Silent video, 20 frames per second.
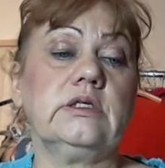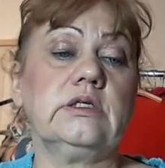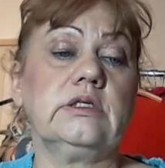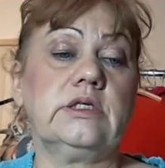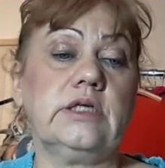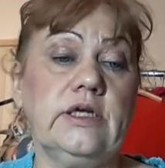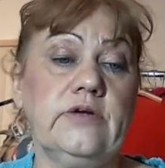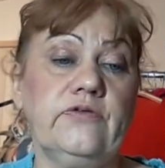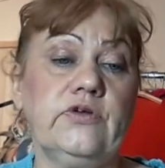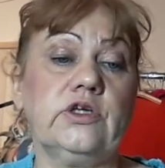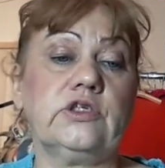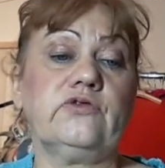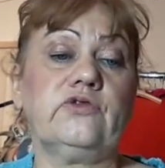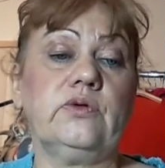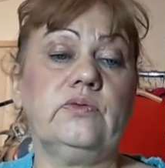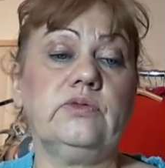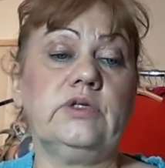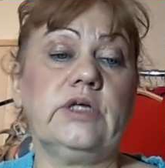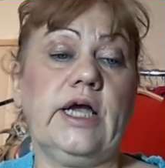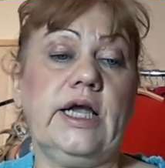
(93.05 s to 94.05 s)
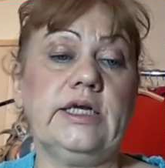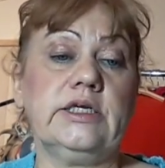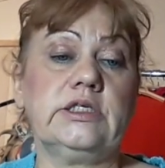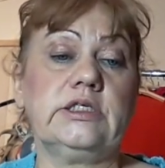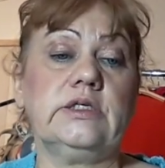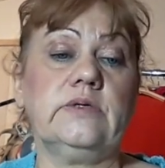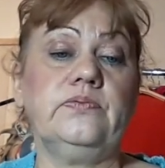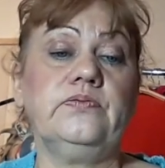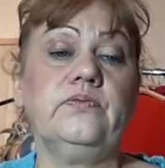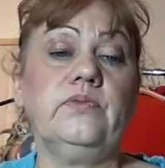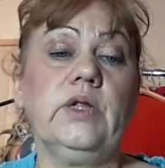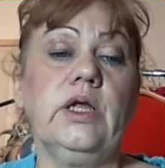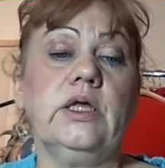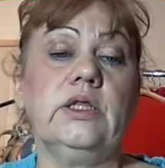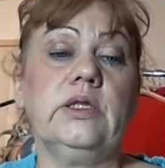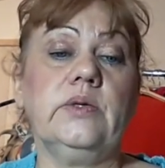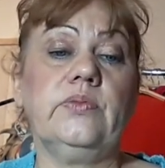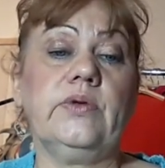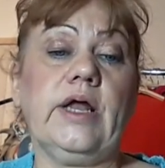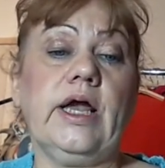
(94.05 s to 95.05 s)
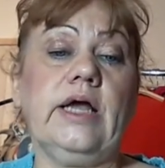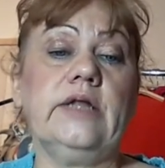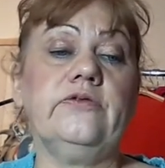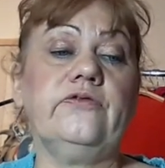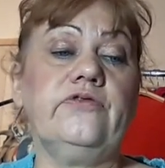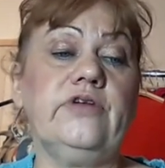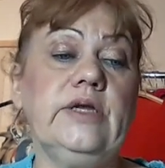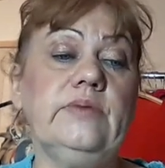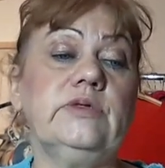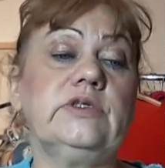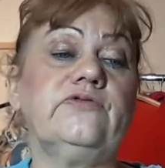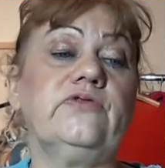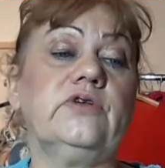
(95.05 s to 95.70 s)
saviours from Dieciem, the brand famous